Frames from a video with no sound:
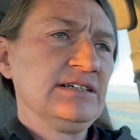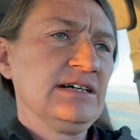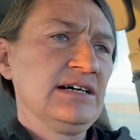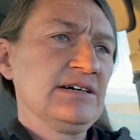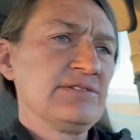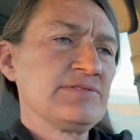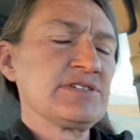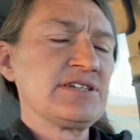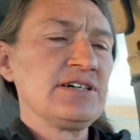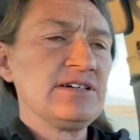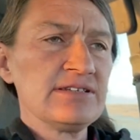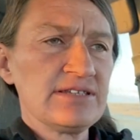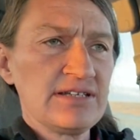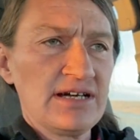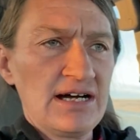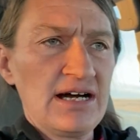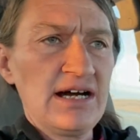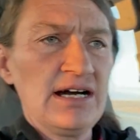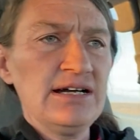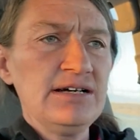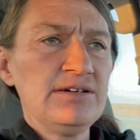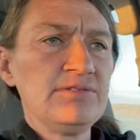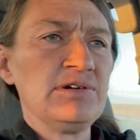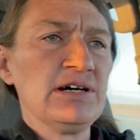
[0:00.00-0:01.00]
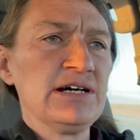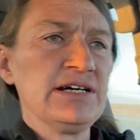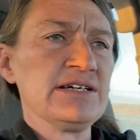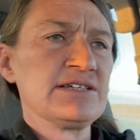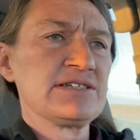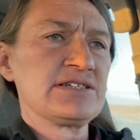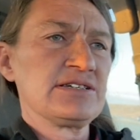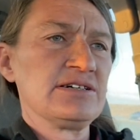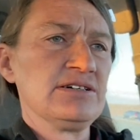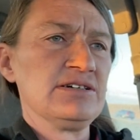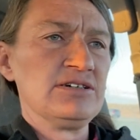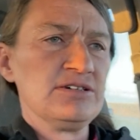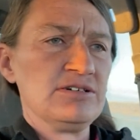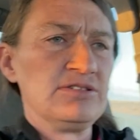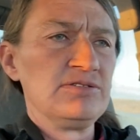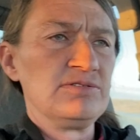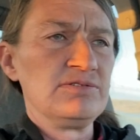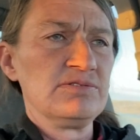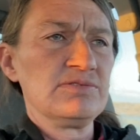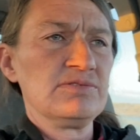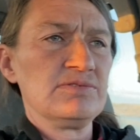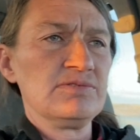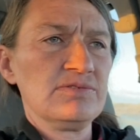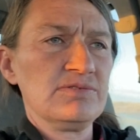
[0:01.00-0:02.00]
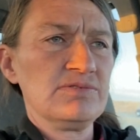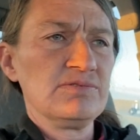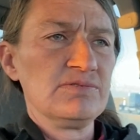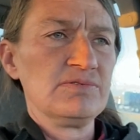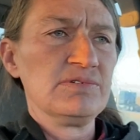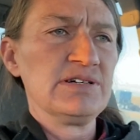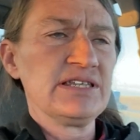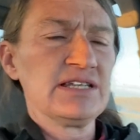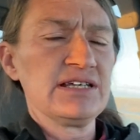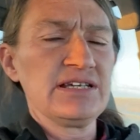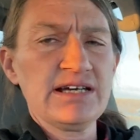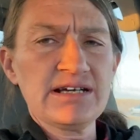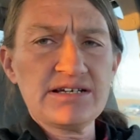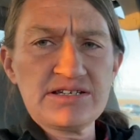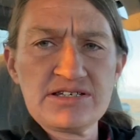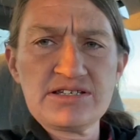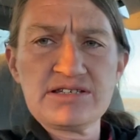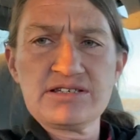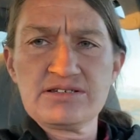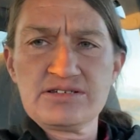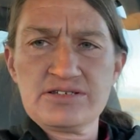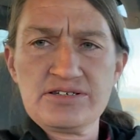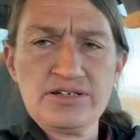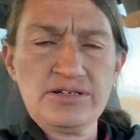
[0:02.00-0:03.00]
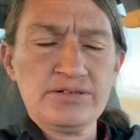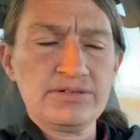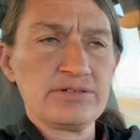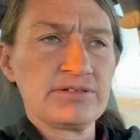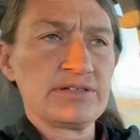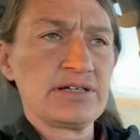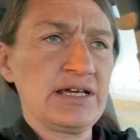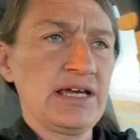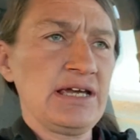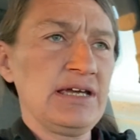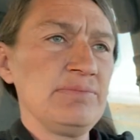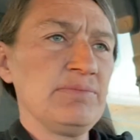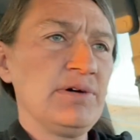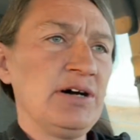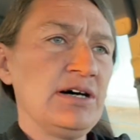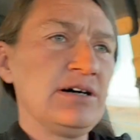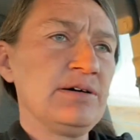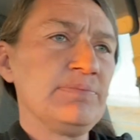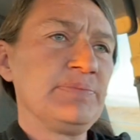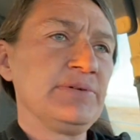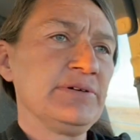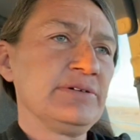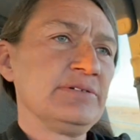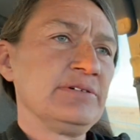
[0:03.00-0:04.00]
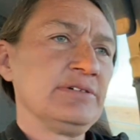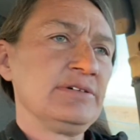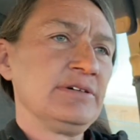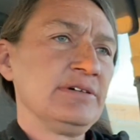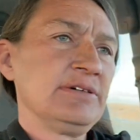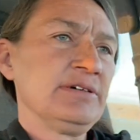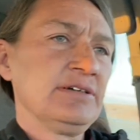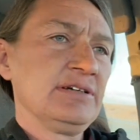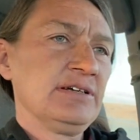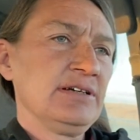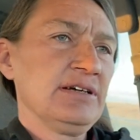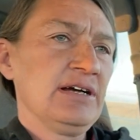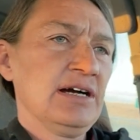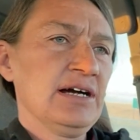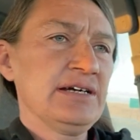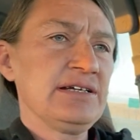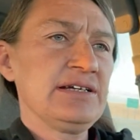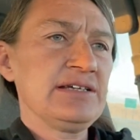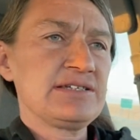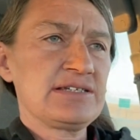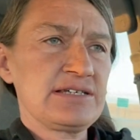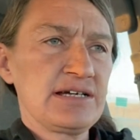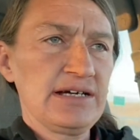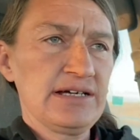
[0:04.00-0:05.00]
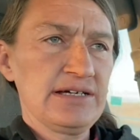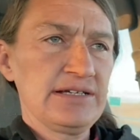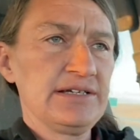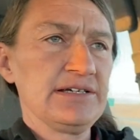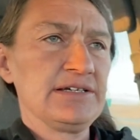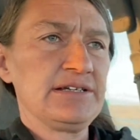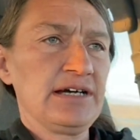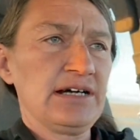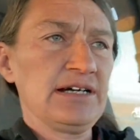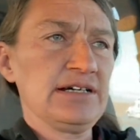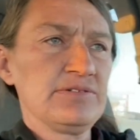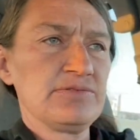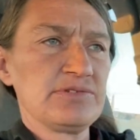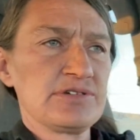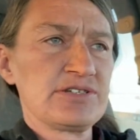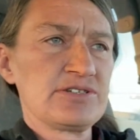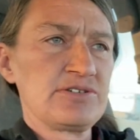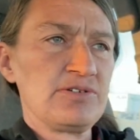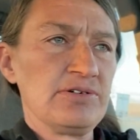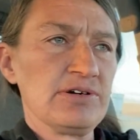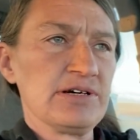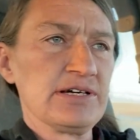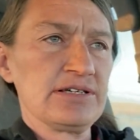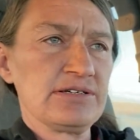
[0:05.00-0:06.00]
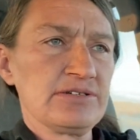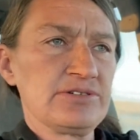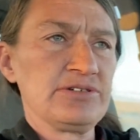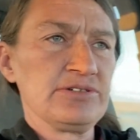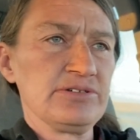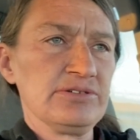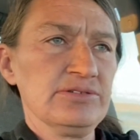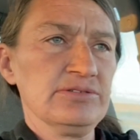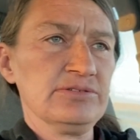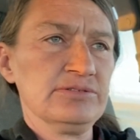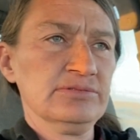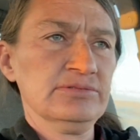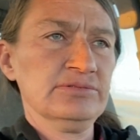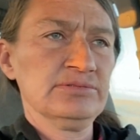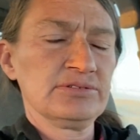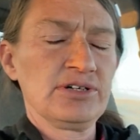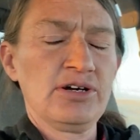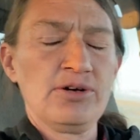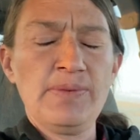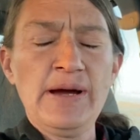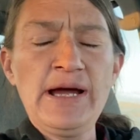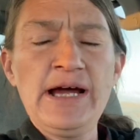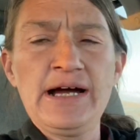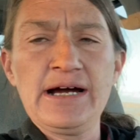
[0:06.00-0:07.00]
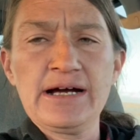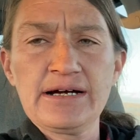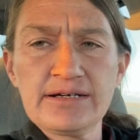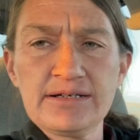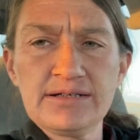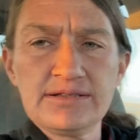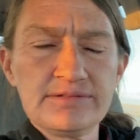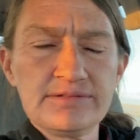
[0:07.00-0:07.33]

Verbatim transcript: I was on the highway, so when the next turn came up, I decided I was going to go back.